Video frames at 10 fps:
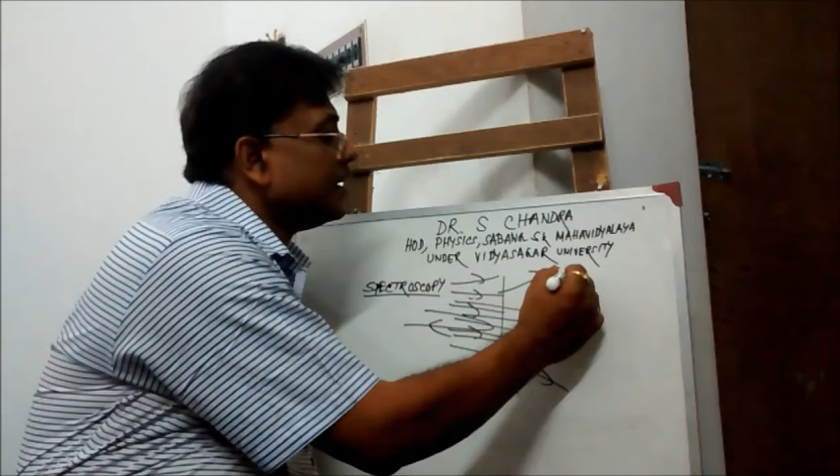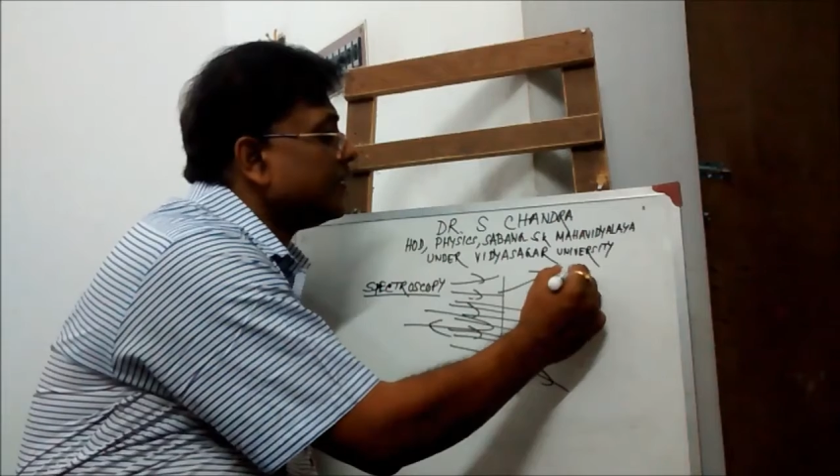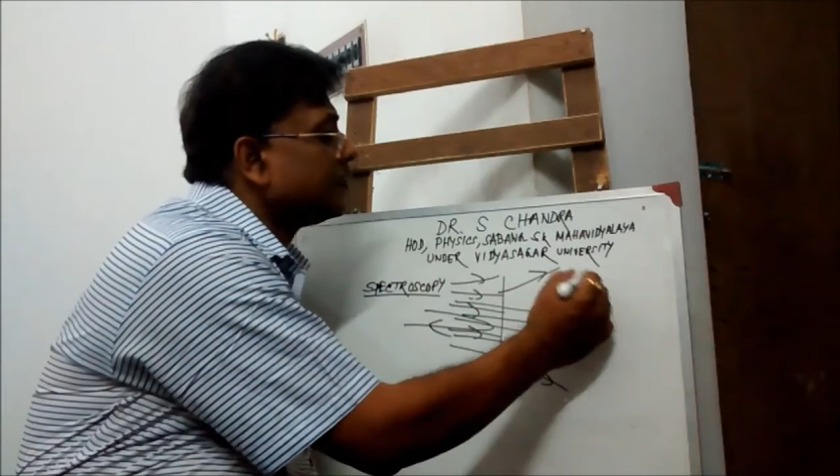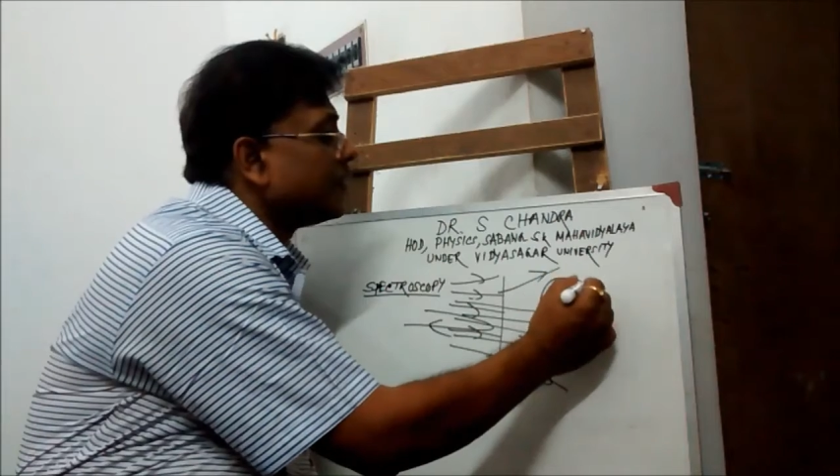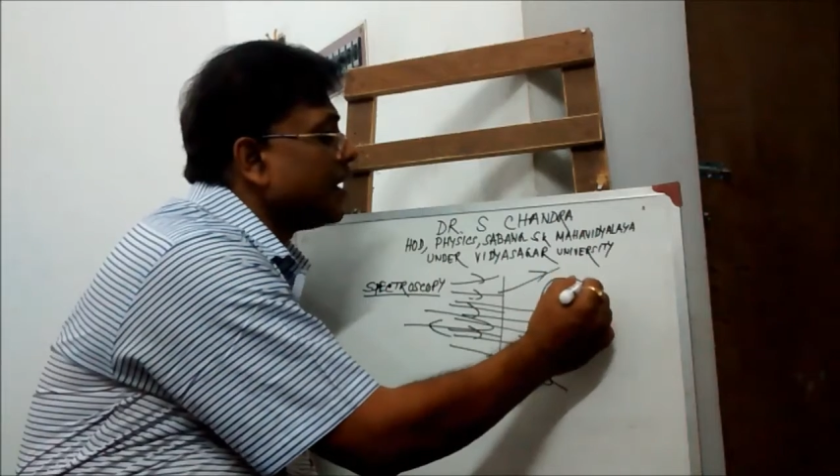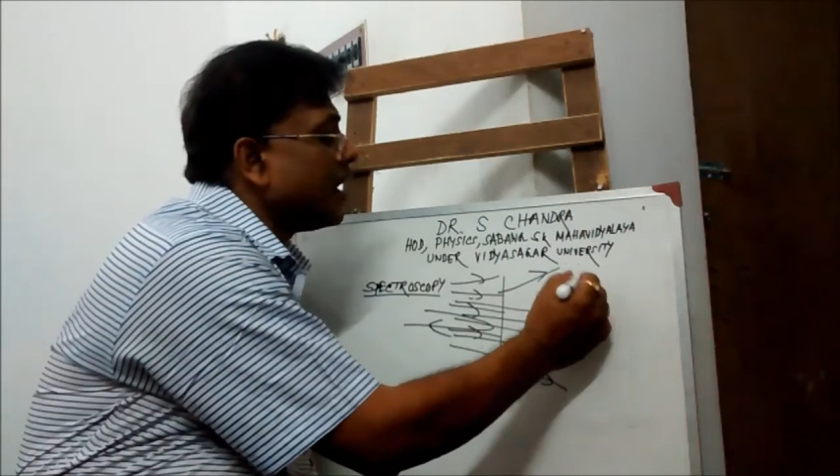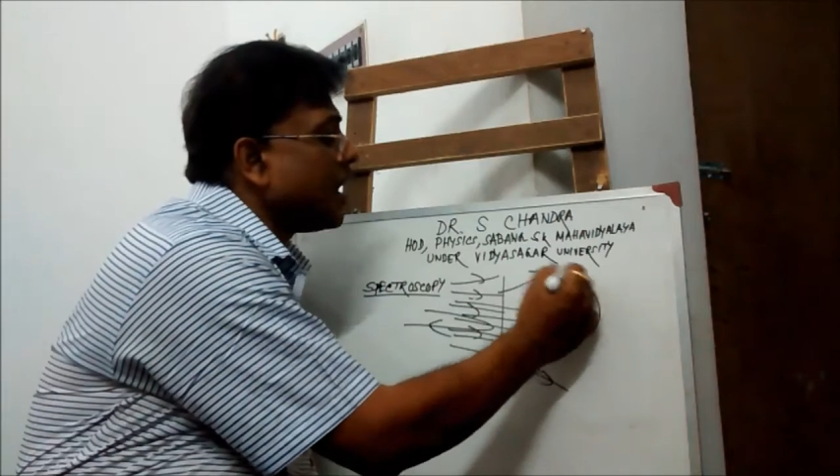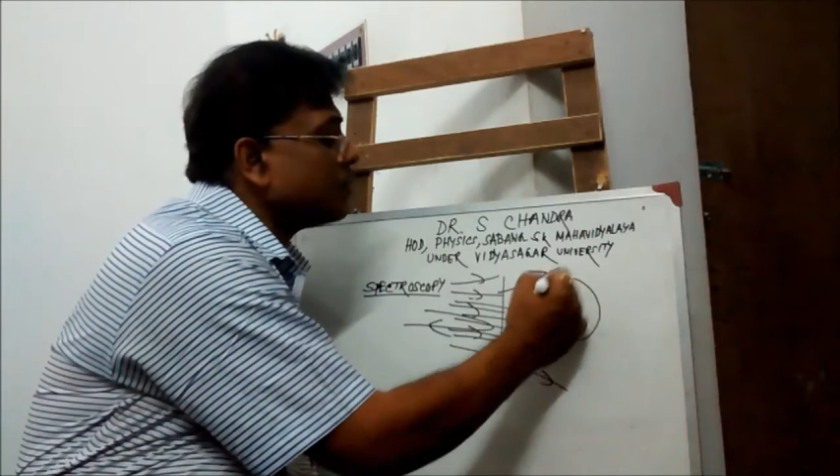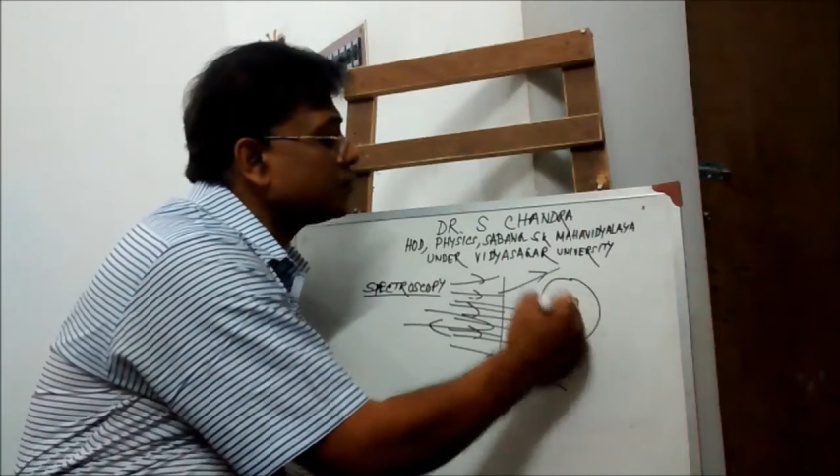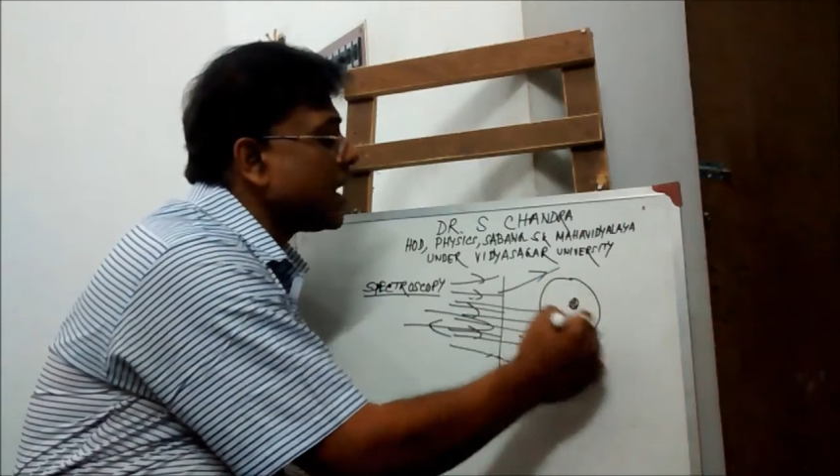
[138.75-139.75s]
is
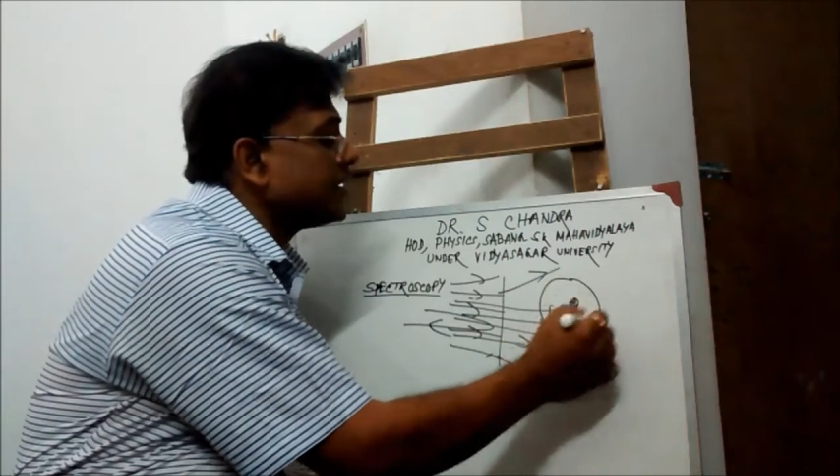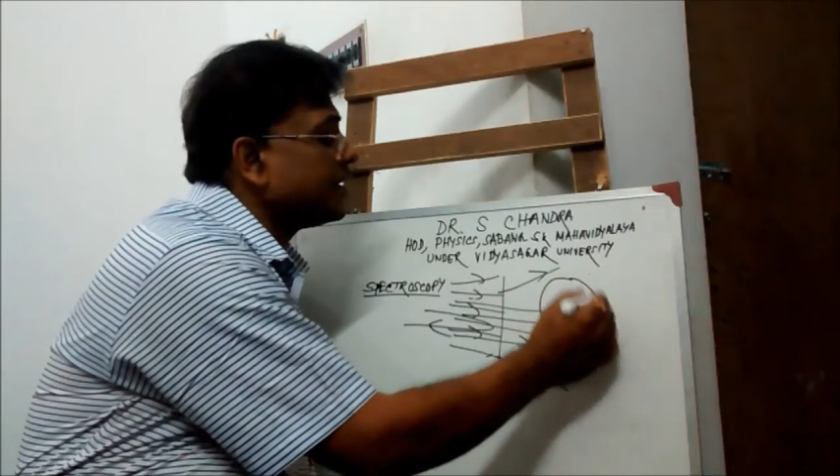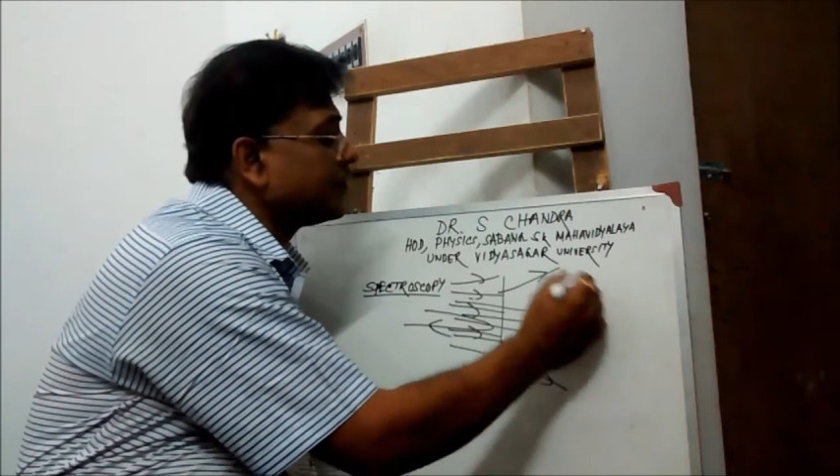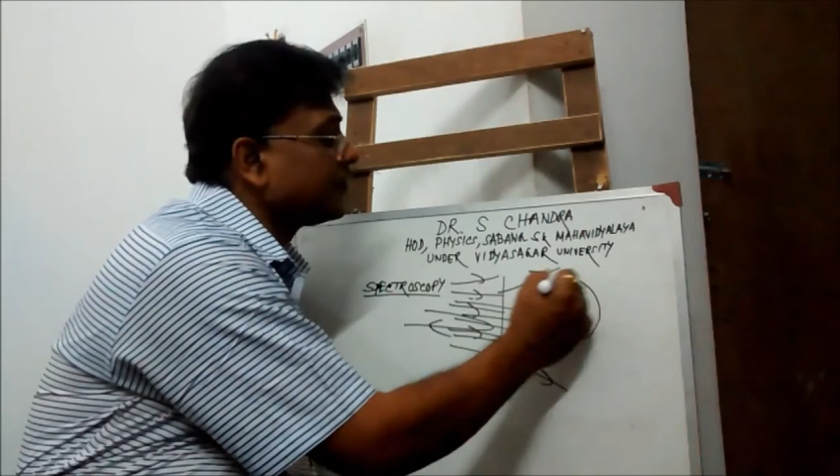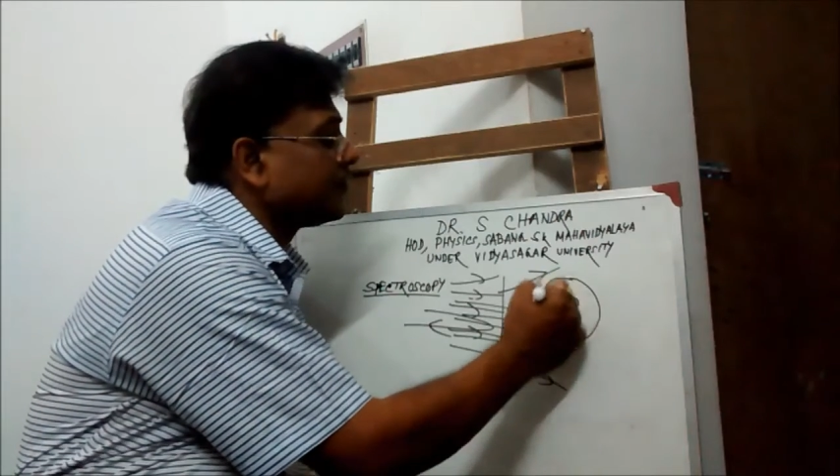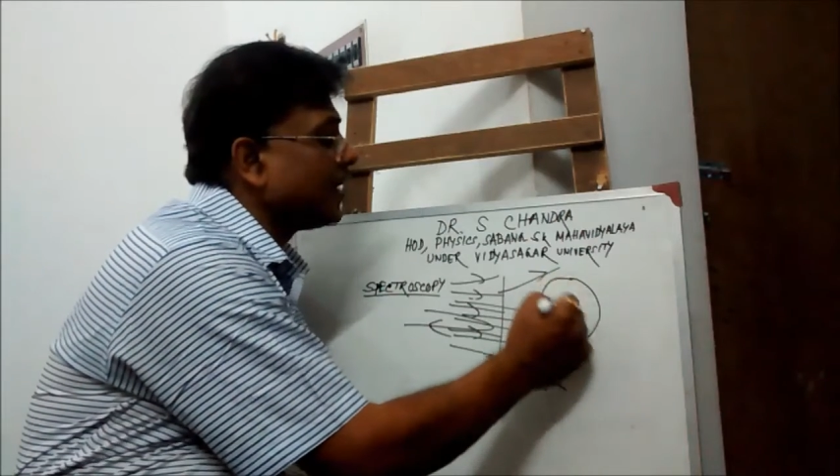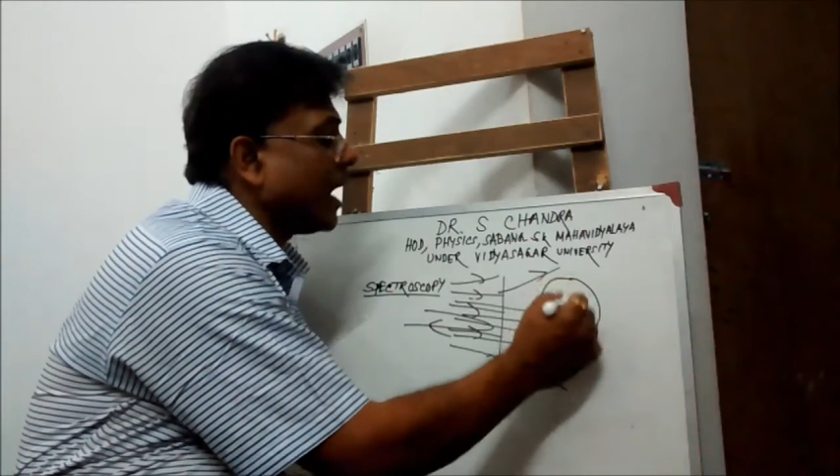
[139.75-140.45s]
outside this